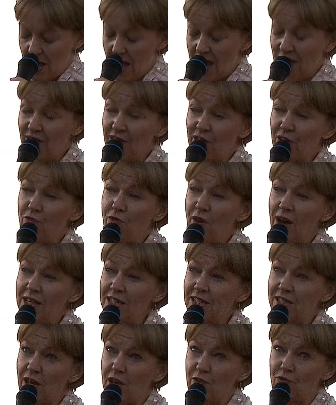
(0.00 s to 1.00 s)
and the
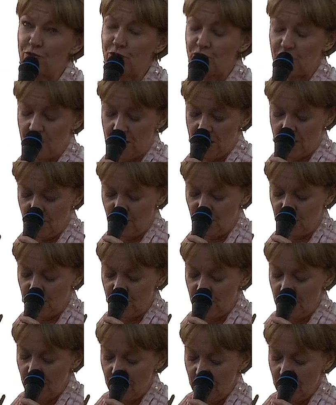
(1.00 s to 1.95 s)
advice I've received